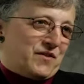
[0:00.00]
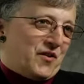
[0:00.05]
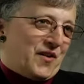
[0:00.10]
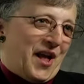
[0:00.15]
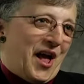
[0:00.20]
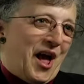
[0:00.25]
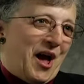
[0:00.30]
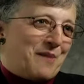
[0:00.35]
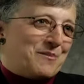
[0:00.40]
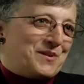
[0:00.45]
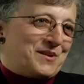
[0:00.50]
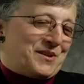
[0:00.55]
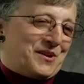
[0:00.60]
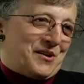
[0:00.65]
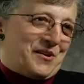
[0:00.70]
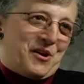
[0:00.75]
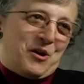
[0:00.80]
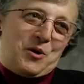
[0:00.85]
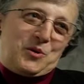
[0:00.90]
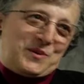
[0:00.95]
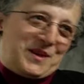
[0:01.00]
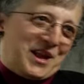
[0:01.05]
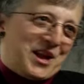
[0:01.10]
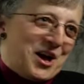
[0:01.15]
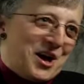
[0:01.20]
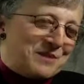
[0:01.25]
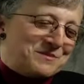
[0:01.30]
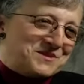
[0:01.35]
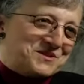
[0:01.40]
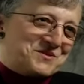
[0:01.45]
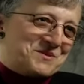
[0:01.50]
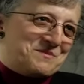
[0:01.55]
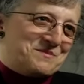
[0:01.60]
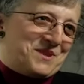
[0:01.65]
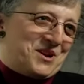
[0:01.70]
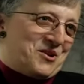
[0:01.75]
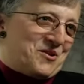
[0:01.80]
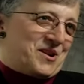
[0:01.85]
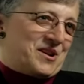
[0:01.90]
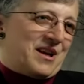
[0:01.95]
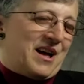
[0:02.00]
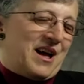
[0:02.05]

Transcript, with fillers: vocabulary only comes from hearing